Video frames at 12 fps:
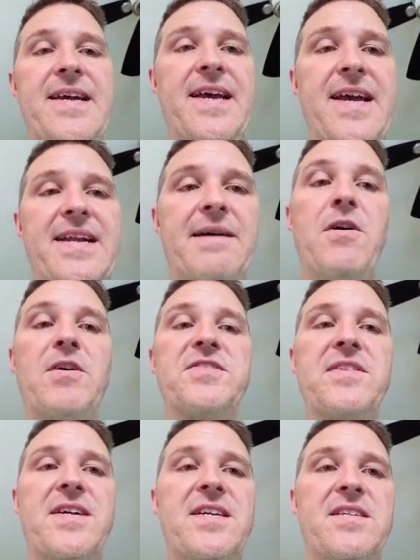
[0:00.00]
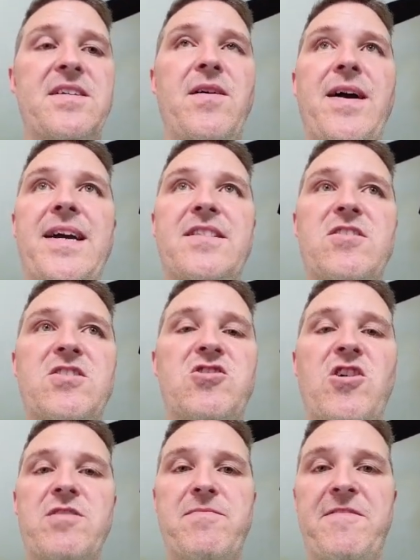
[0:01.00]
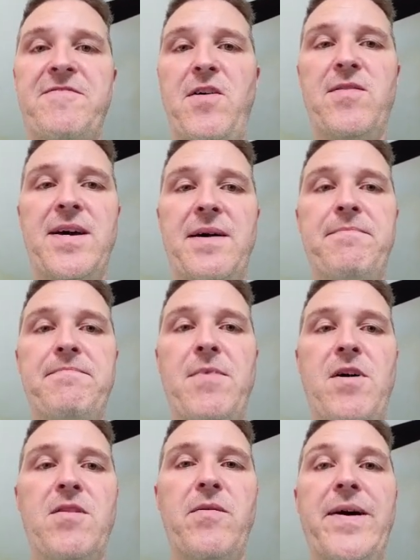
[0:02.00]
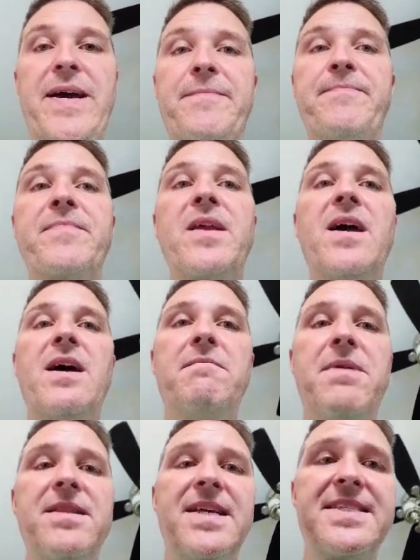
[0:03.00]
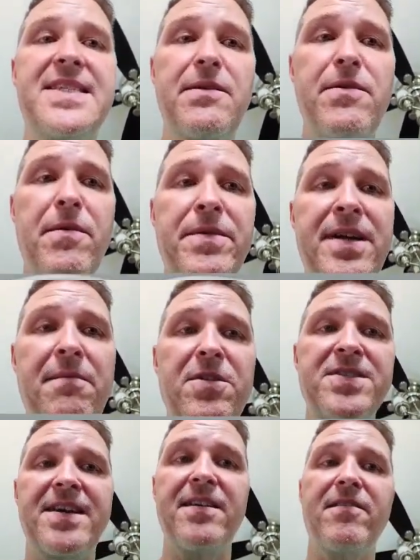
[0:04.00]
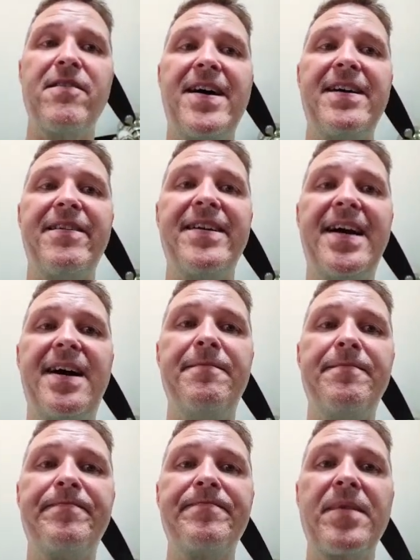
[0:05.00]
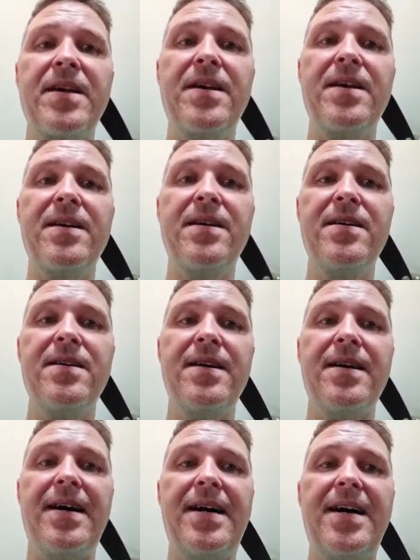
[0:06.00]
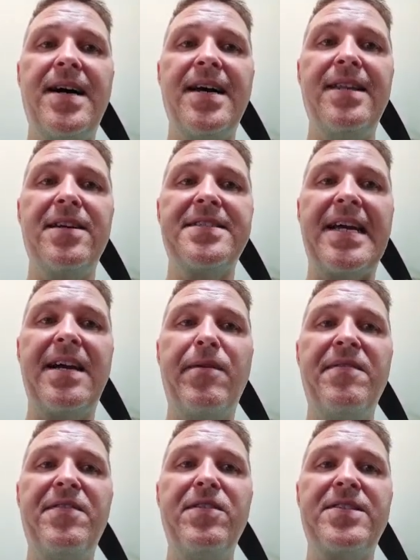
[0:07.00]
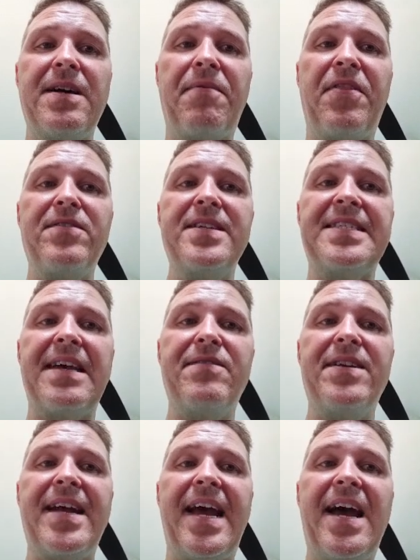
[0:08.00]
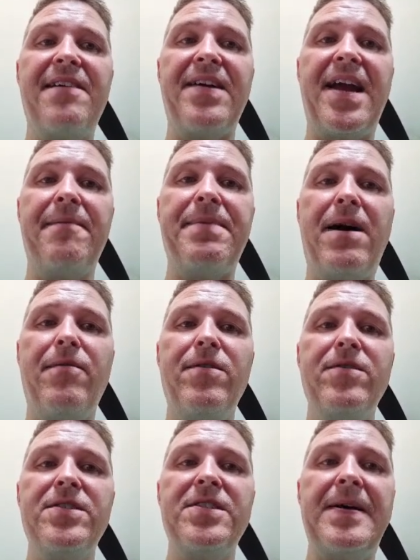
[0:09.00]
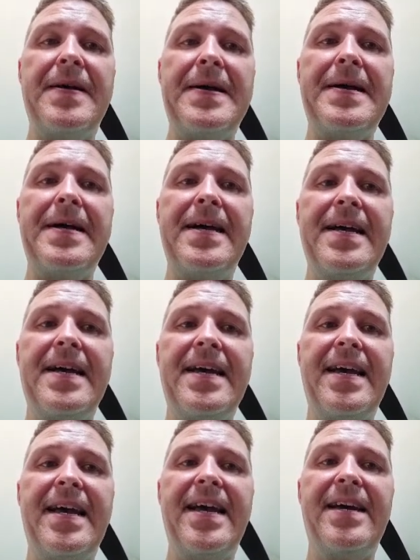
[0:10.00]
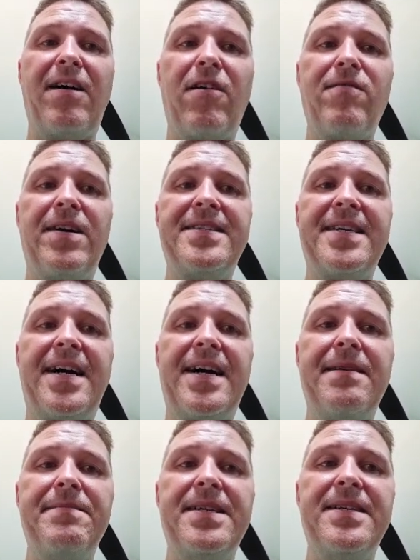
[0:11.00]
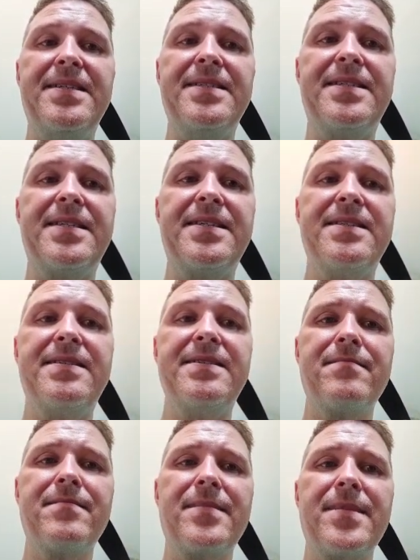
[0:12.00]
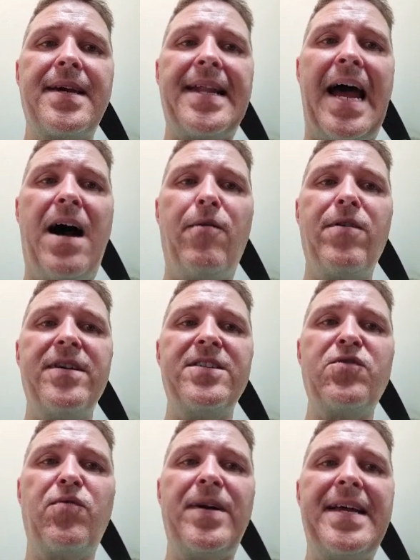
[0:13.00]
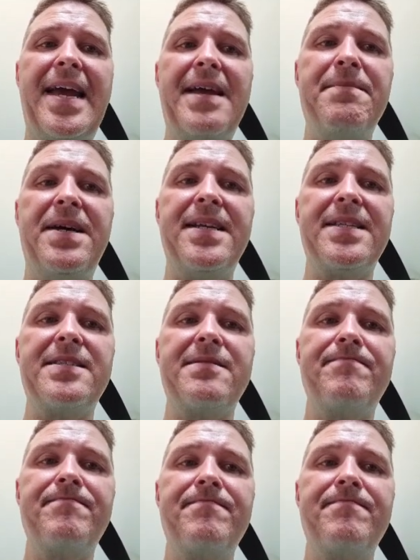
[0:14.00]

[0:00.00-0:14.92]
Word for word: and I'm also gonna go ahead and just charge my phone up all the way. But let's see what our numbers at, we're at right now. Uh, it looks like we've used up thirty-seven and a half amp hours, and our runtime is an hour and twenty-eight minutes.